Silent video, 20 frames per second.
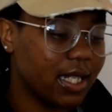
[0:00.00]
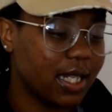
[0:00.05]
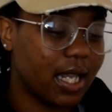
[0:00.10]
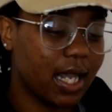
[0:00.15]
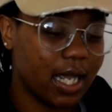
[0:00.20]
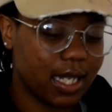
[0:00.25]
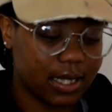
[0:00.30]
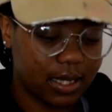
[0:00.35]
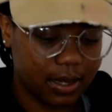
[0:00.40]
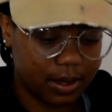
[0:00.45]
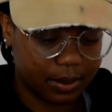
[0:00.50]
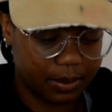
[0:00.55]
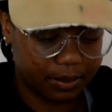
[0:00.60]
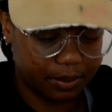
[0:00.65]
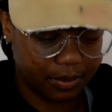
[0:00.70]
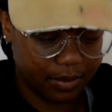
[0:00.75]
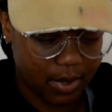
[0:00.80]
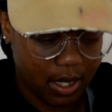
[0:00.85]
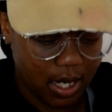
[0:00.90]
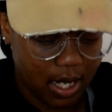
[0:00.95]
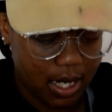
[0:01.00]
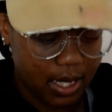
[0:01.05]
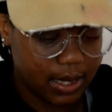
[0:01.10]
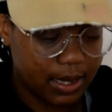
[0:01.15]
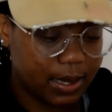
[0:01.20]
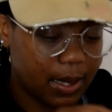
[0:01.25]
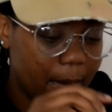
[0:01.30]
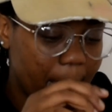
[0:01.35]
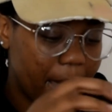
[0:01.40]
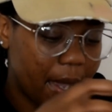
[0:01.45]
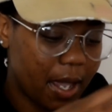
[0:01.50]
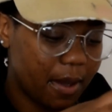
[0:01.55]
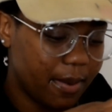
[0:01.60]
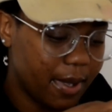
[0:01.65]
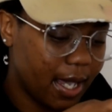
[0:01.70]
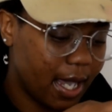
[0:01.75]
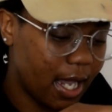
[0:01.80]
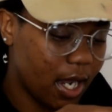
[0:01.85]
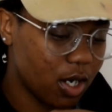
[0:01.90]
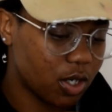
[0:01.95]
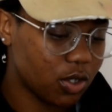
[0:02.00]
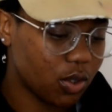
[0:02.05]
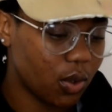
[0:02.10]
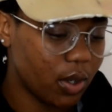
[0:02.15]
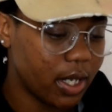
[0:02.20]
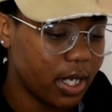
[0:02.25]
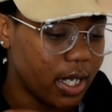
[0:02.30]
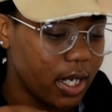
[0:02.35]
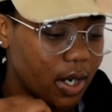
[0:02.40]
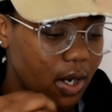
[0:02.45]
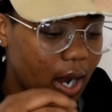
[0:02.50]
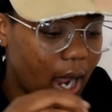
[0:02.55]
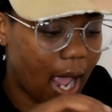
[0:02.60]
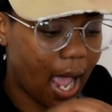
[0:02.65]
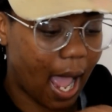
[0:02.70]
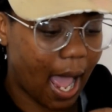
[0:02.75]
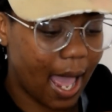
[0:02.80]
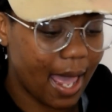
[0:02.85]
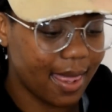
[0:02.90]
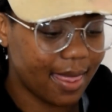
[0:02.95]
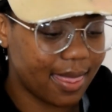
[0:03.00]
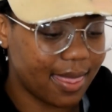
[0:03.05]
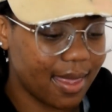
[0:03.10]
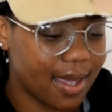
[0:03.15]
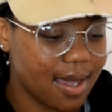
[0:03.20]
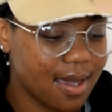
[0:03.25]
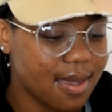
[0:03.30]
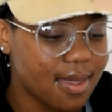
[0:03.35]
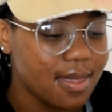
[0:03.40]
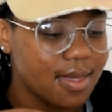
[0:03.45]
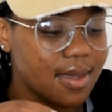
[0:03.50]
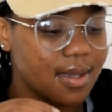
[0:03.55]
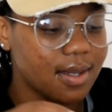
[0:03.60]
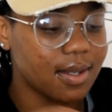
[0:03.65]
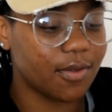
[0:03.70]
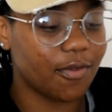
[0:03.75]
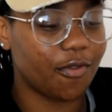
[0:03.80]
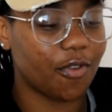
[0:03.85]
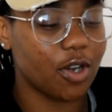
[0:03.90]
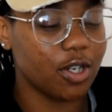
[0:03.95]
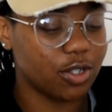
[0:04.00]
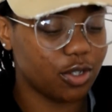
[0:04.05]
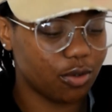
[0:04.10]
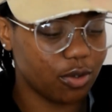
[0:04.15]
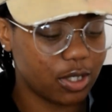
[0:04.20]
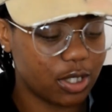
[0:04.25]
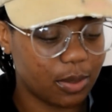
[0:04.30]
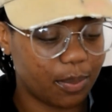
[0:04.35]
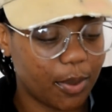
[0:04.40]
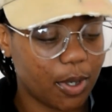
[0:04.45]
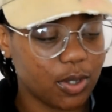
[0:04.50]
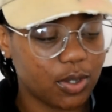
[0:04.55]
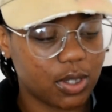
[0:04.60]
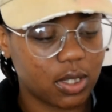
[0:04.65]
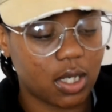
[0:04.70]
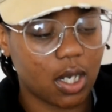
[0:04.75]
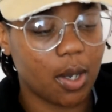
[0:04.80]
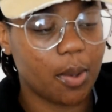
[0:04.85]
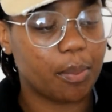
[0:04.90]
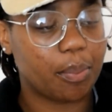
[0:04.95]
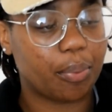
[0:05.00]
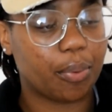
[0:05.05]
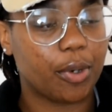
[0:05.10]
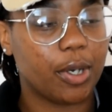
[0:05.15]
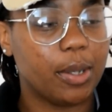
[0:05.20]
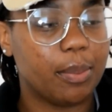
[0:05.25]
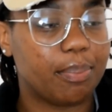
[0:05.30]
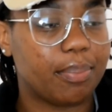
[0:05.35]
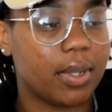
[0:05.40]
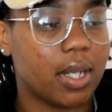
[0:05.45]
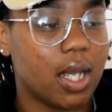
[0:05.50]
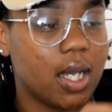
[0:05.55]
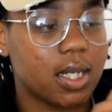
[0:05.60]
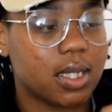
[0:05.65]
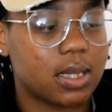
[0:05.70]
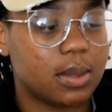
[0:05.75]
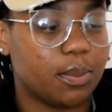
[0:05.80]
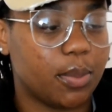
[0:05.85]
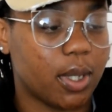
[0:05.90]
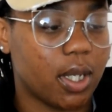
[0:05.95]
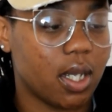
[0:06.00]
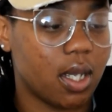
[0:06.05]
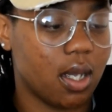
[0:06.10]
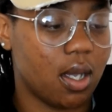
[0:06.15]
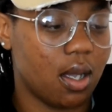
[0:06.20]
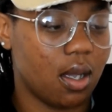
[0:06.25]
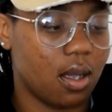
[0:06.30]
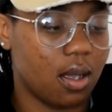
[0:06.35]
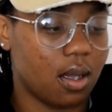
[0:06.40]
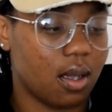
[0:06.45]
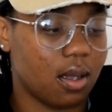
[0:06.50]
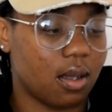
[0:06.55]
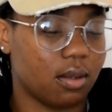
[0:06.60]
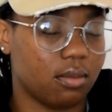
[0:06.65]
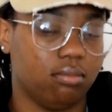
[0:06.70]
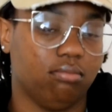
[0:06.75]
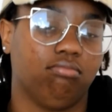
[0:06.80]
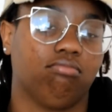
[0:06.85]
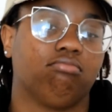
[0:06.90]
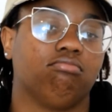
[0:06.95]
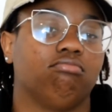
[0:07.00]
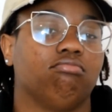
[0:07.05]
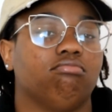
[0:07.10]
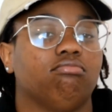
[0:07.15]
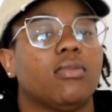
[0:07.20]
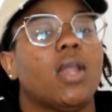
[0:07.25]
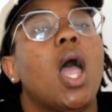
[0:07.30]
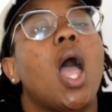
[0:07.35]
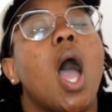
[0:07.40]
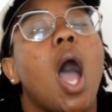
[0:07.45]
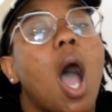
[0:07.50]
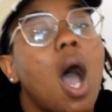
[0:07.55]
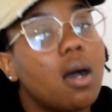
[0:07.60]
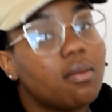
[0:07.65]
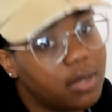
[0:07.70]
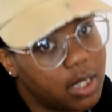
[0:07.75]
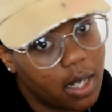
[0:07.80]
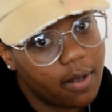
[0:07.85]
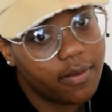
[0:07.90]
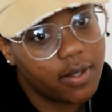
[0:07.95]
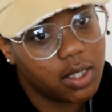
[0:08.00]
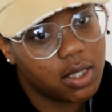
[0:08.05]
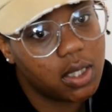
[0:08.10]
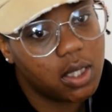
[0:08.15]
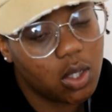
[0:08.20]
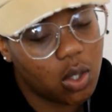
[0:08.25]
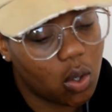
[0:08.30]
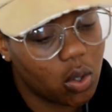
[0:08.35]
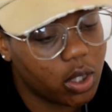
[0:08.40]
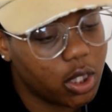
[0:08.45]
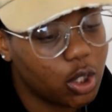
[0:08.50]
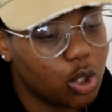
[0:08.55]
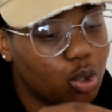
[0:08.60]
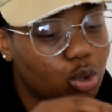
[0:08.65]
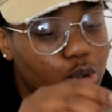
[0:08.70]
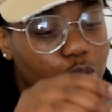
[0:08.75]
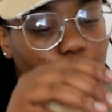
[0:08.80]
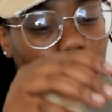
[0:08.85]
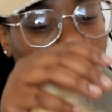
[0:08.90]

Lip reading: They got some baby hairs on here. I think the frontal is supposed to come pre-plucked, but I'm definitely still gonna need to do some